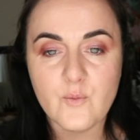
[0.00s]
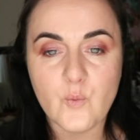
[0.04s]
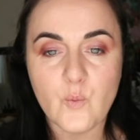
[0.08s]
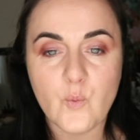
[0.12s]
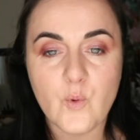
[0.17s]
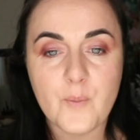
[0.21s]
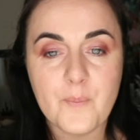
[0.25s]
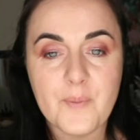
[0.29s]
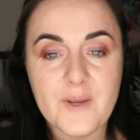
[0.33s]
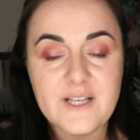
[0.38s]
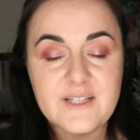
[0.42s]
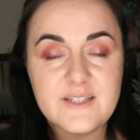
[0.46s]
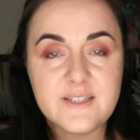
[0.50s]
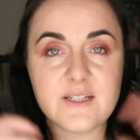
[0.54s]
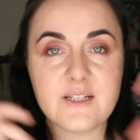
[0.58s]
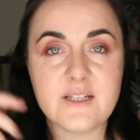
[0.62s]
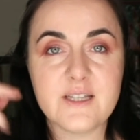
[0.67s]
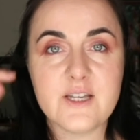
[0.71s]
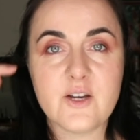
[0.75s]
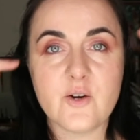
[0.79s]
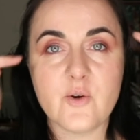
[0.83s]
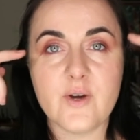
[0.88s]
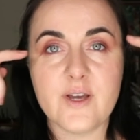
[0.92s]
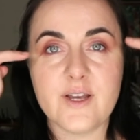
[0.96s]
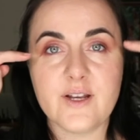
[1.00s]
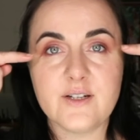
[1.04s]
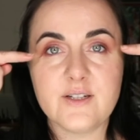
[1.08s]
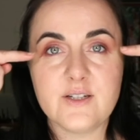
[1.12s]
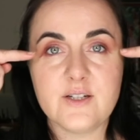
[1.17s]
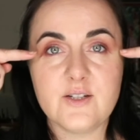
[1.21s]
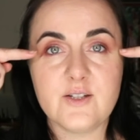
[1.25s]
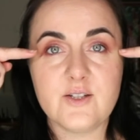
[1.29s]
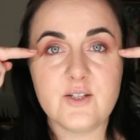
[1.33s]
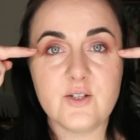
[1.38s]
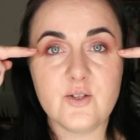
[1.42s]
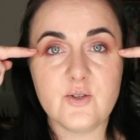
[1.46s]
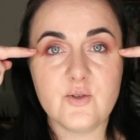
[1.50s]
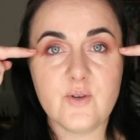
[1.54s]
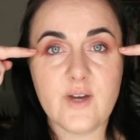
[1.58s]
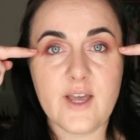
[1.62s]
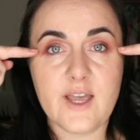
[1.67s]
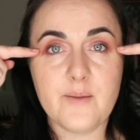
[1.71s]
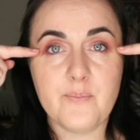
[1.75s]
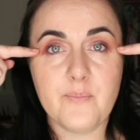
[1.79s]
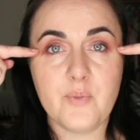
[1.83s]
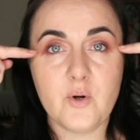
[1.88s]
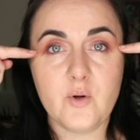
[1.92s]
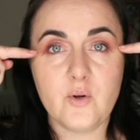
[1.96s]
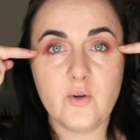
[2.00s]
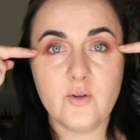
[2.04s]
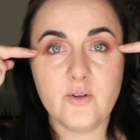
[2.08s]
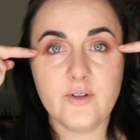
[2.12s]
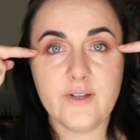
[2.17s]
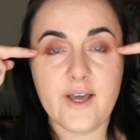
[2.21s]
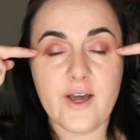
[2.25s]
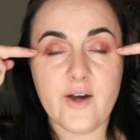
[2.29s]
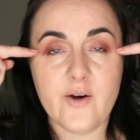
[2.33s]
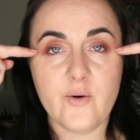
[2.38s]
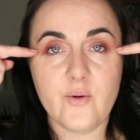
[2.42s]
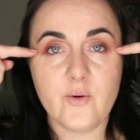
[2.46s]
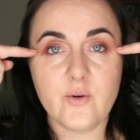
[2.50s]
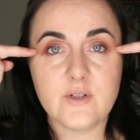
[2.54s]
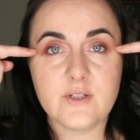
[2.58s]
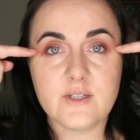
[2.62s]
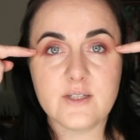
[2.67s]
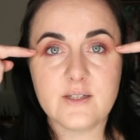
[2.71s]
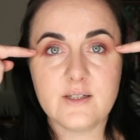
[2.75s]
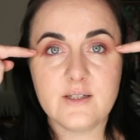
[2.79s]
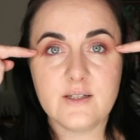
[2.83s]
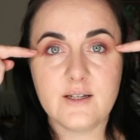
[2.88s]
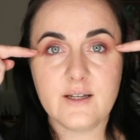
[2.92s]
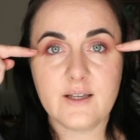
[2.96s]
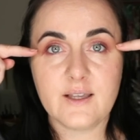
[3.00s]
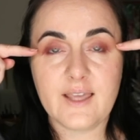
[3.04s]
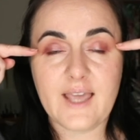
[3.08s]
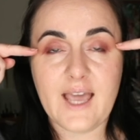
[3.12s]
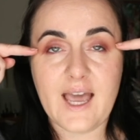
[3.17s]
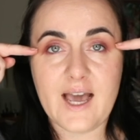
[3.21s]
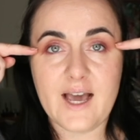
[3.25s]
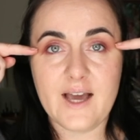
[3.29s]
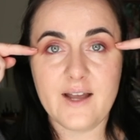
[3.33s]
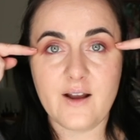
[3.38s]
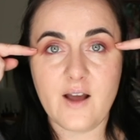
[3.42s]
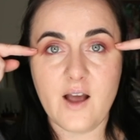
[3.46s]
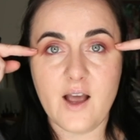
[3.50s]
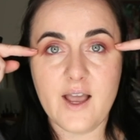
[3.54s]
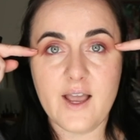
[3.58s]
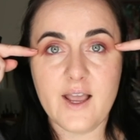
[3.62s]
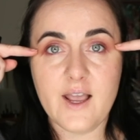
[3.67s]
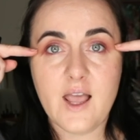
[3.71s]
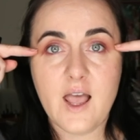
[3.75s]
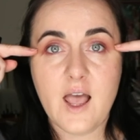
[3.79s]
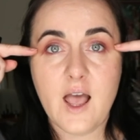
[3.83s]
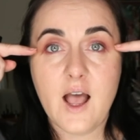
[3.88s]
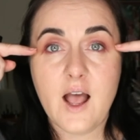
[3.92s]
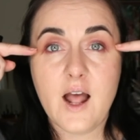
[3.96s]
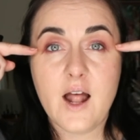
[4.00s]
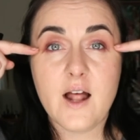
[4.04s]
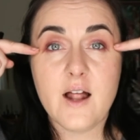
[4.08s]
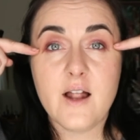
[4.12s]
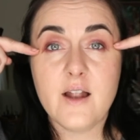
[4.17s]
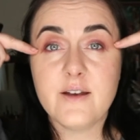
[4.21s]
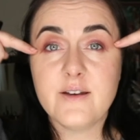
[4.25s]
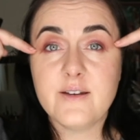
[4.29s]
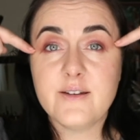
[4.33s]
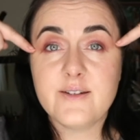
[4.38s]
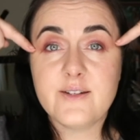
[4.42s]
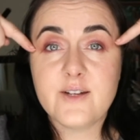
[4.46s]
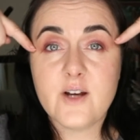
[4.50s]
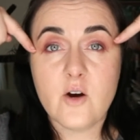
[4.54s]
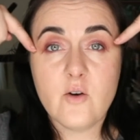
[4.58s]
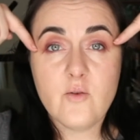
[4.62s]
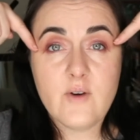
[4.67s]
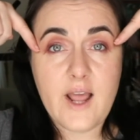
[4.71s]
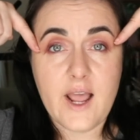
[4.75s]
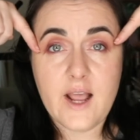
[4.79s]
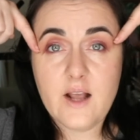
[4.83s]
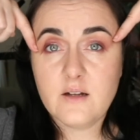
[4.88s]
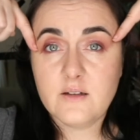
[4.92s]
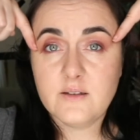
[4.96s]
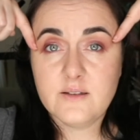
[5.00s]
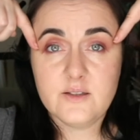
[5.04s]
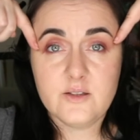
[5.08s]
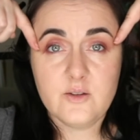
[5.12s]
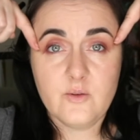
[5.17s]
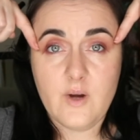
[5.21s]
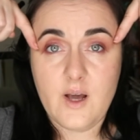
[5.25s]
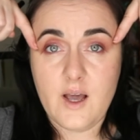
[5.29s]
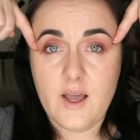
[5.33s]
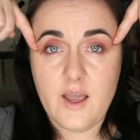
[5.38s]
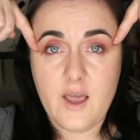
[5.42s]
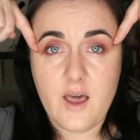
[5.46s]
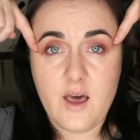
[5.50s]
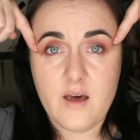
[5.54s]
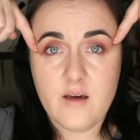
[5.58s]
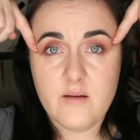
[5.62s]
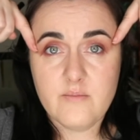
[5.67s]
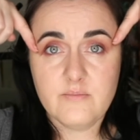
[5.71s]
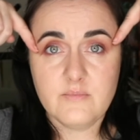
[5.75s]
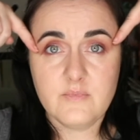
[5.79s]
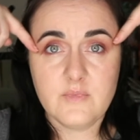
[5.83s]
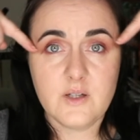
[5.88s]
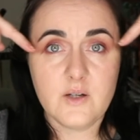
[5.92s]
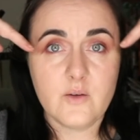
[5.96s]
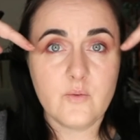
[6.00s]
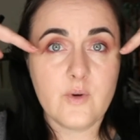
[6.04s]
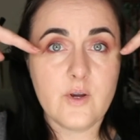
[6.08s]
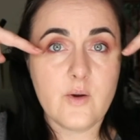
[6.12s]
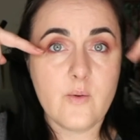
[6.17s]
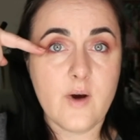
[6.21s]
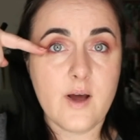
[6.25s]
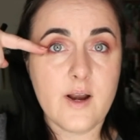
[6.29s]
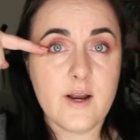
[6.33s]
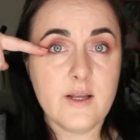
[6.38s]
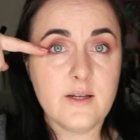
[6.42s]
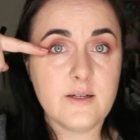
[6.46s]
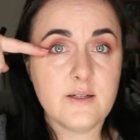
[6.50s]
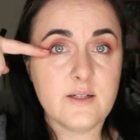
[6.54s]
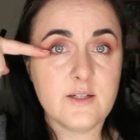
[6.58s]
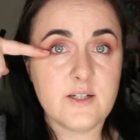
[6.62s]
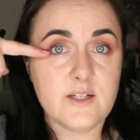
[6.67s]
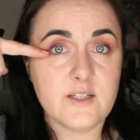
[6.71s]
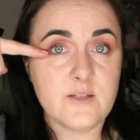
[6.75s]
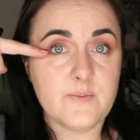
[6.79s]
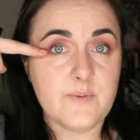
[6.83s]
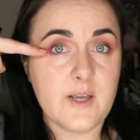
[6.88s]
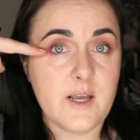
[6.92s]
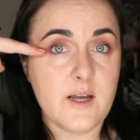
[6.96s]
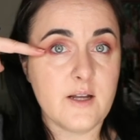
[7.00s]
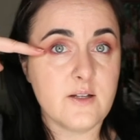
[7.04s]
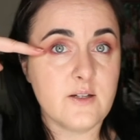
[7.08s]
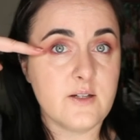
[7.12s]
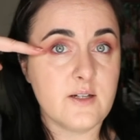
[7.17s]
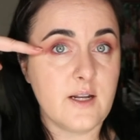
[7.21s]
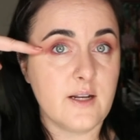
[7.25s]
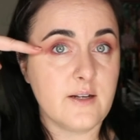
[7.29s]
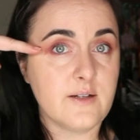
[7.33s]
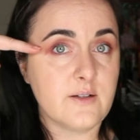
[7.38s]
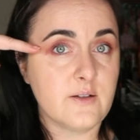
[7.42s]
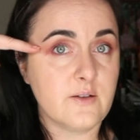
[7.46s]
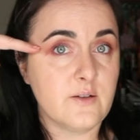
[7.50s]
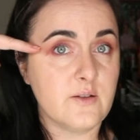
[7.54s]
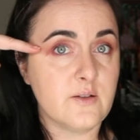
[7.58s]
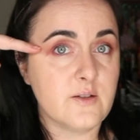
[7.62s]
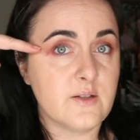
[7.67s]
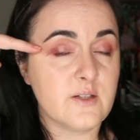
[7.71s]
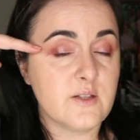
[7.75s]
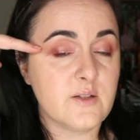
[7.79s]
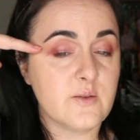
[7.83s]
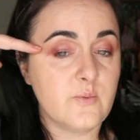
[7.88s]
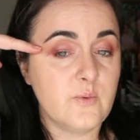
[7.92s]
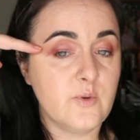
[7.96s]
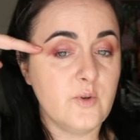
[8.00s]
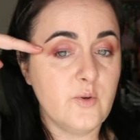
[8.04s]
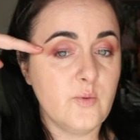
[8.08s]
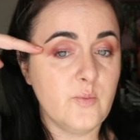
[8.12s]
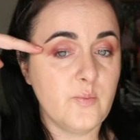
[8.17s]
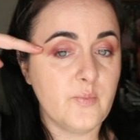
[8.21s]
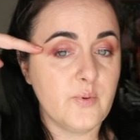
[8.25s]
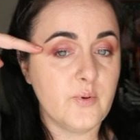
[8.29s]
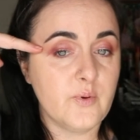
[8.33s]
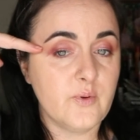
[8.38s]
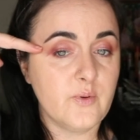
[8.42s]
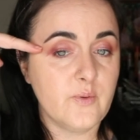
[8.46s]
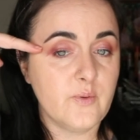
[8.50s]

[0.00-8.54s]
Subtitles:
we're basically going to do a pulled out cat eye. Don't angle too high up. We want it to just be a gentle swoop.